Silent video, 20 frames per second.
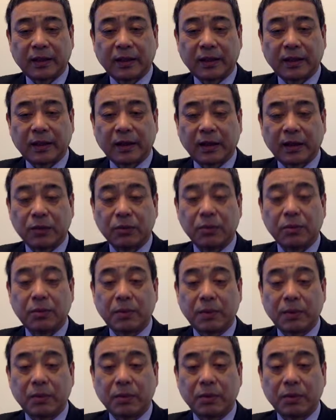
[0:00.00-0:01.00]
that
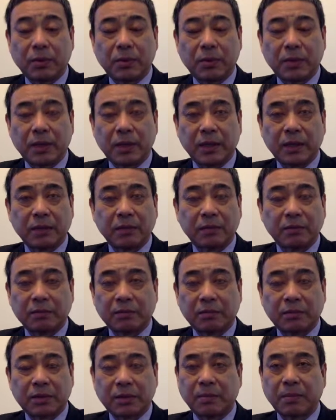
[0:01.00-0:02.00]
Uber will be
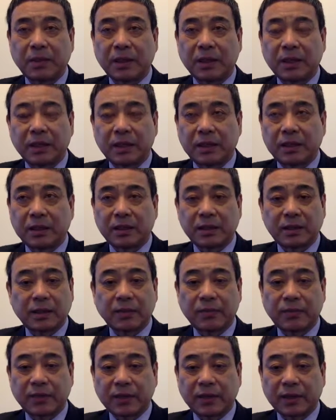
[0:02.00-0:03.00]

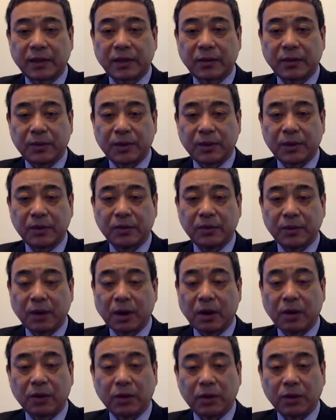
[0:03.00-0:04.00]
something that we
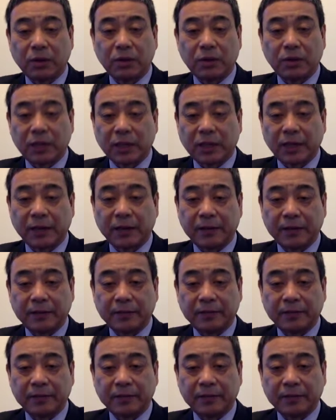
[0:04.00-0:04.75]
all know today.